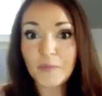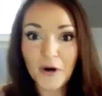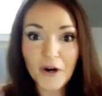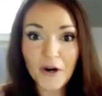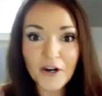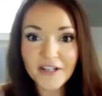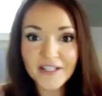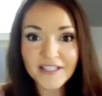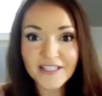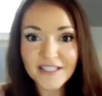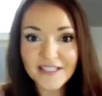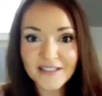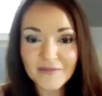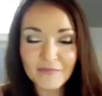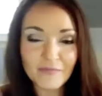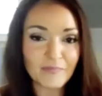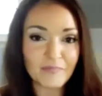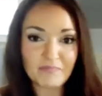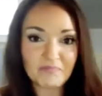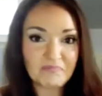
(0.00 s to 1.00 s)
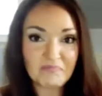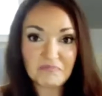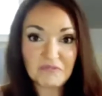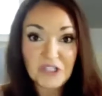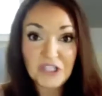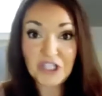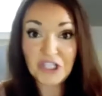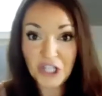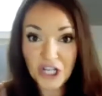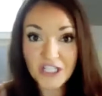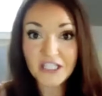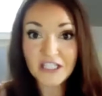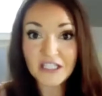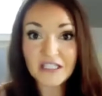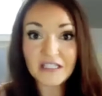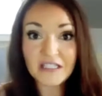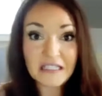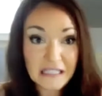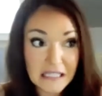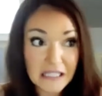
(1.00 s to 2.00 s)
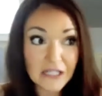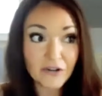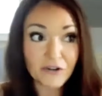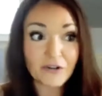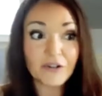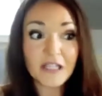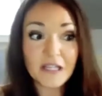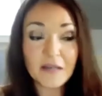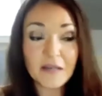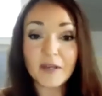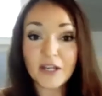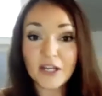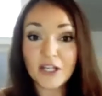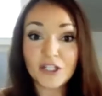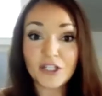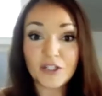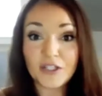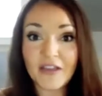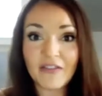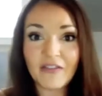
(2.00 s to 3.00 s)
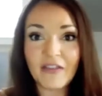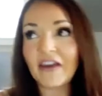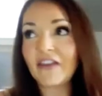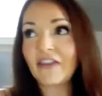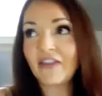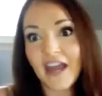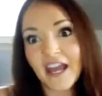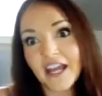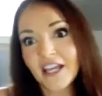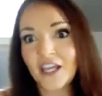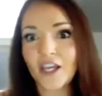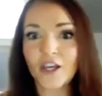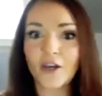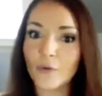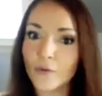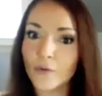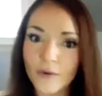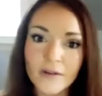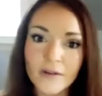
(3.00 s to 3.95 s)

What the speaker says: perks just literally because you said like, thank you.